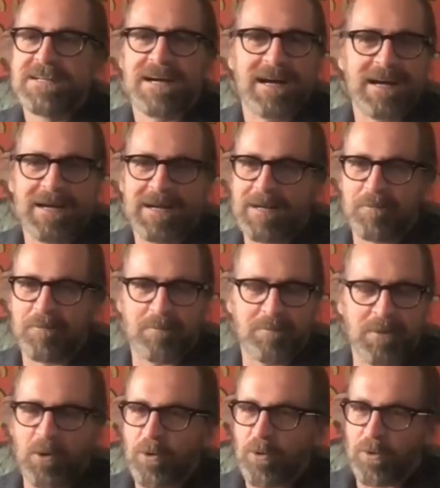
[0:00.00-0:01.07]

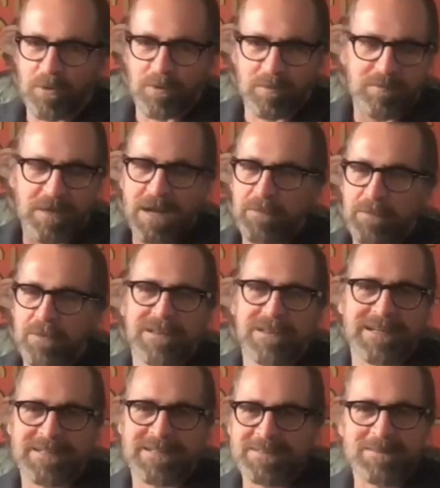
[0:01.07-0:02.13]
The whole Bible
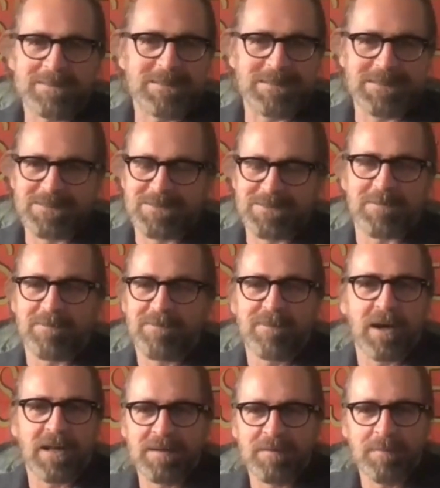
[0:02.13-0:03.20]
thing is a
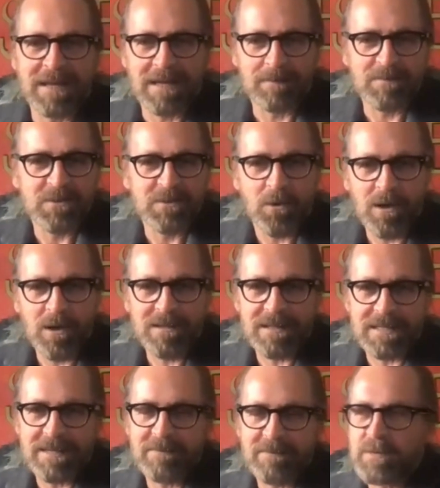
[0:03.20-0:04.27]
fun made up story
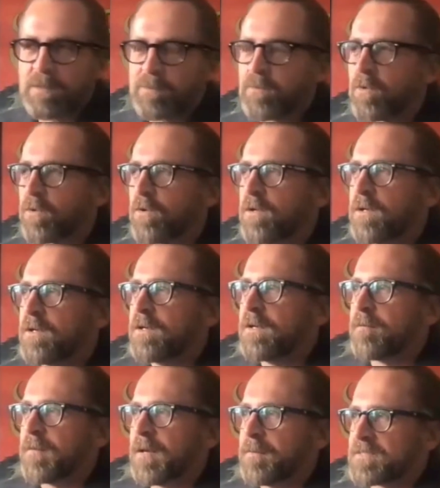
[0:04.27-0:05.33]
that gives people
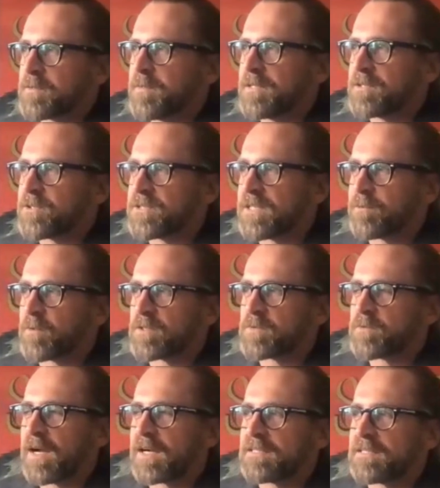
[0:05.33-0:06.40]
maybe some interesting
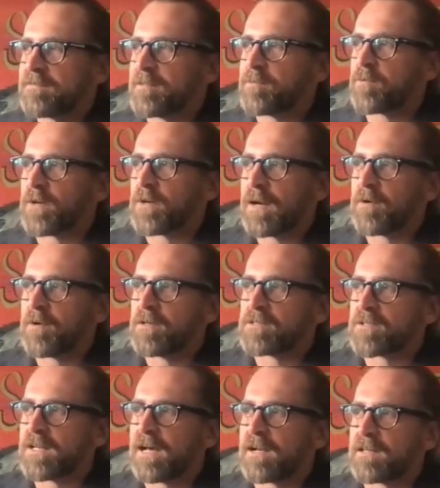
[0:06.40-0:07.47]
perspective and
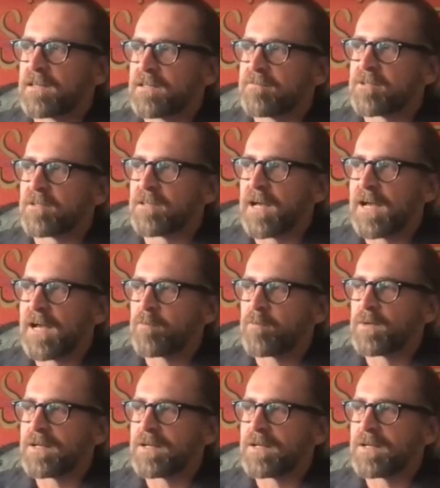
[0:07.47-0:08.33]
parameters on how to live their life.